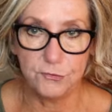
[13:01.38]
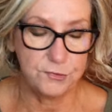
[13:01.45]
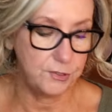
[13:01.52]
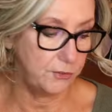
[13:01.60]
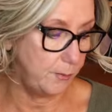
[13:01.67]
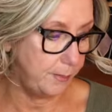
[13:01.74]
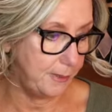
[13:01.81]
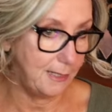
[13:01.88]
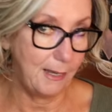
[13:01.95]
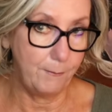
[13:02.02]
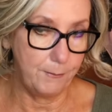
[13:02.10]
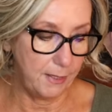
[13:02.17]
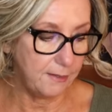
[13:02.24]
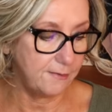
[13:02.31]
is going to be a
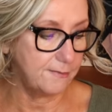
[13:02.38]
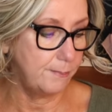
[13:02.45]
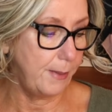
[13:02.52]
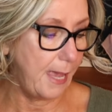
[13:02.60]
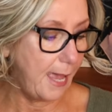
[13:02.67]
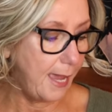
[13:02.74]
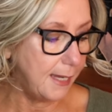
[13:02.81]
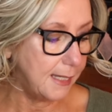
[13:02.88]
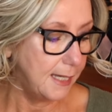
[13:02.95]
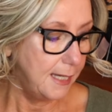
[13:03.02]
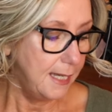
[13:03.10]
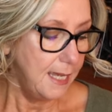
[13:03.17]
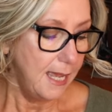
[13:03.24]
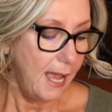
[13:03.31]
mixed bag.
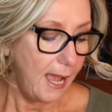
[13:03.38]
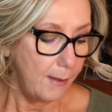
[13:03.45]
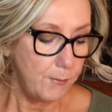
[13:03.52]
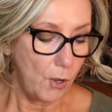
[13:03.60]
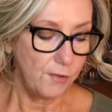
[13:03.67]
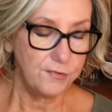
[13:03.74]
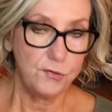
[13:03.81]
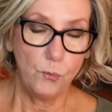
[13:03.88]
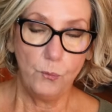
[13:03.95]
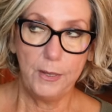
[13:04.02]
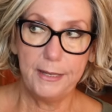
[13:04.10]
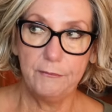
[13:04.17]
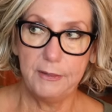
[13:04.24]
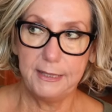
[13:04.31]
I'm also
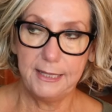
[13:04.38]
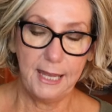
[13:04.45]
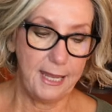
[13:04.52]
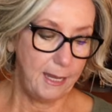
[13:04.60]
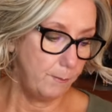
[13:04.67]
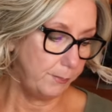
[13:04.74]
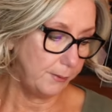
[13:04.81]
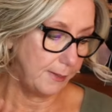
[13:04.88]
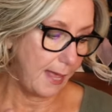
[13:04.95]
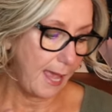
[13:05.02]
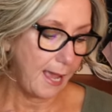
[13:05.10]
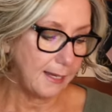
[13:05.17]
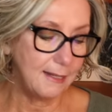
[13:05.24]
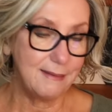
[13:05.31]
wearing a
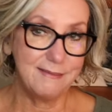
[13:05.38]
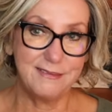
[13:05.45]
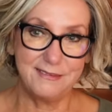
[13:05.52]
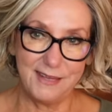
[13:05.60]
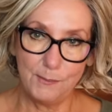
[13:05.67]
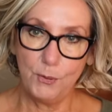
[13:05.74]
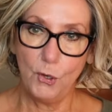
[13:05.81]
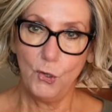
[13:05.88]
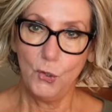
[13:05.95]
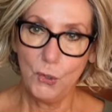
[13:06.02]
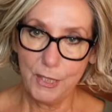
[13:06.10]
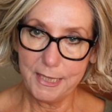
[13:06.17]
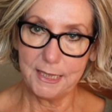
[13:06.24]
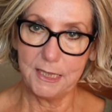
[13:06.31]
black zip
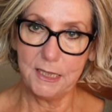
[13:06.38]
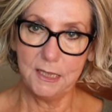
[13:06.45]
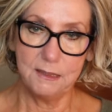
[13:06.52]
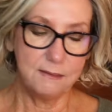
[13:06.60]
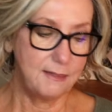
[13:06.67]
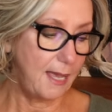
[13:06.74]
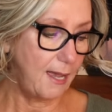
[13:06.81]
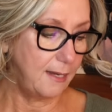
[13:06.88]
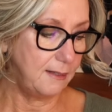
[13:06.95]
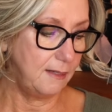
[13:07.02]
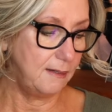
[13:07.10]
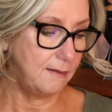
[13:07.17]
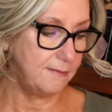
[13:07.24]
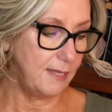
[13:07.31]
hoodie that
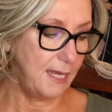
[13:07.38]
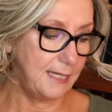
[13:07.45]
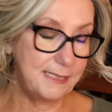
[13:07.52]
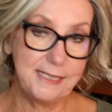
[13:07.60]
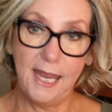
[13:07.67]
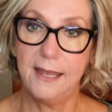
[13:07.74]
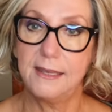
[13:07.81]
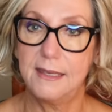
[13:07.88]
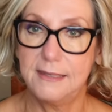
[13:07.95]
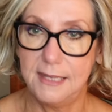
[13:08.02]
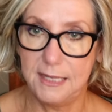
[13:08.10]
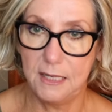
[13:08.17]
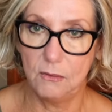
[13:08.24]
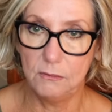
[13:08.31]
is a Tech
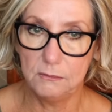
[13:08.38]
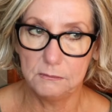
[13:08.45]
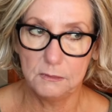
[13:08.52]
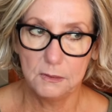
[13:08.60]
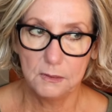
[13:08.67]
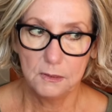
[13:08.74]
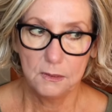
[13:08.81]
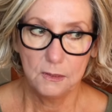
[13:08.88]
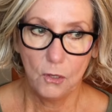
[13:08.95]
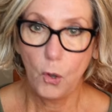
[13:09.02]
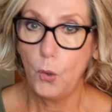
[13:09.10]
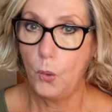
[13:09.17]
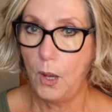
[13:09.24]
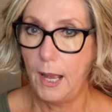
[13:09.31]
Gear,
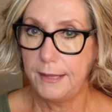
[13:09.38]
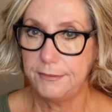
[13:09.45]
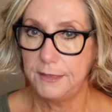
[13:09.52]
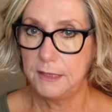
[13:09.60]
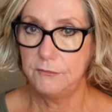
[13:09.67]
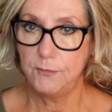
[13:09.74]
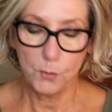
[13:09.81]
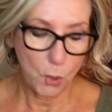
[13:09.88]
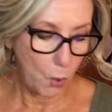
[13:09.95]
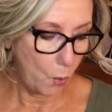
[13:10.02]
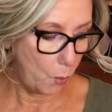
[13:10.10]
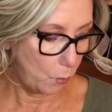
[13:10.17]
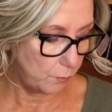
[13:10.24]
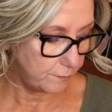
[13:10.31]
oh, I think from
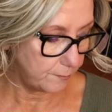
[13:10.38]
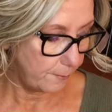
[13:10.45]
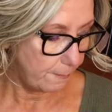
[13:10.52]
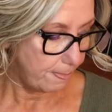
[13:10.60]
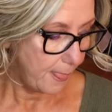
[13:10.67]
Kohl's.